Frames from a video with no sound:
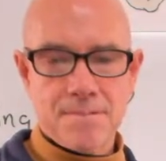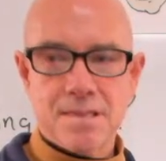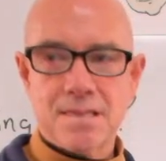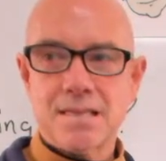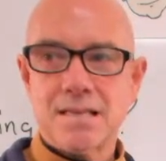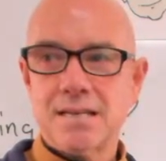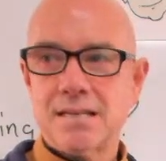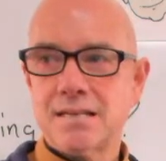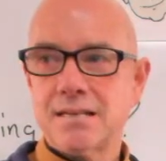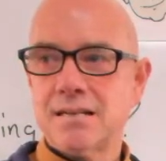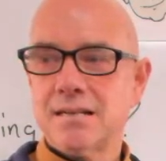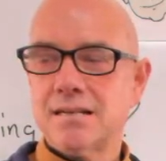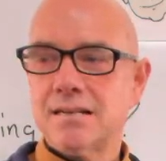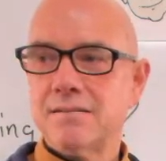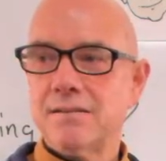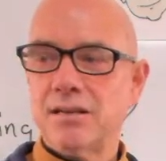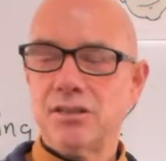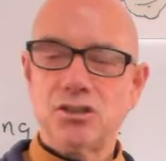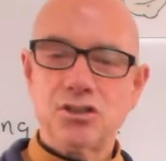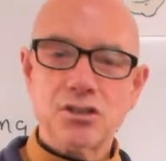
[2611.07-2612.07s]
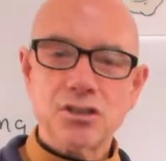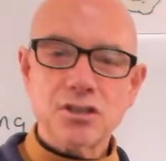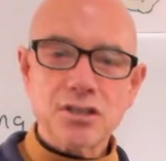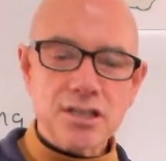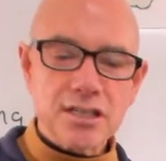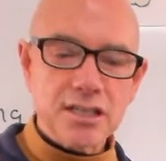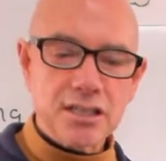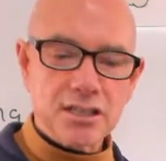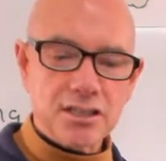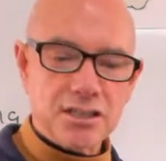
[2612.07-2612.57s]
like uh, a
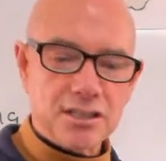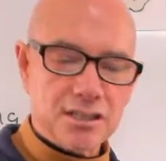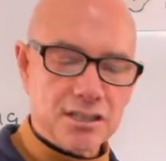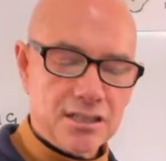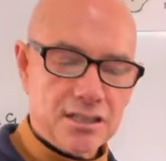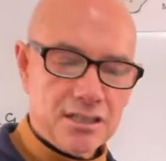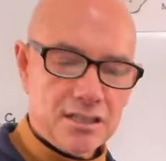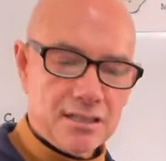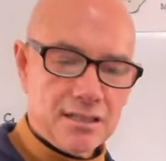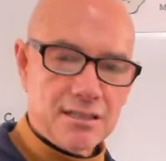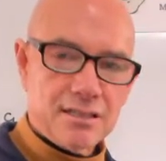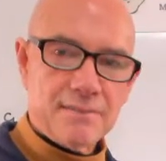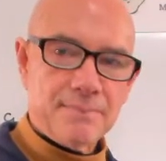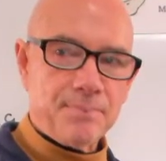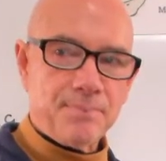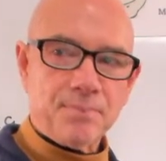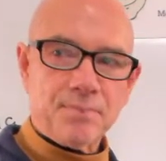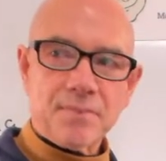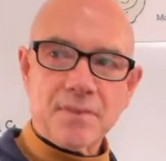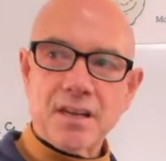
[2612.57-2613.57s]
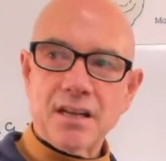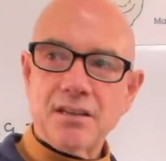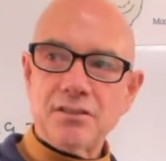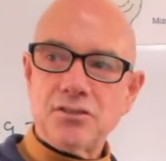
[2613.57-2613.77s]
Turkish, a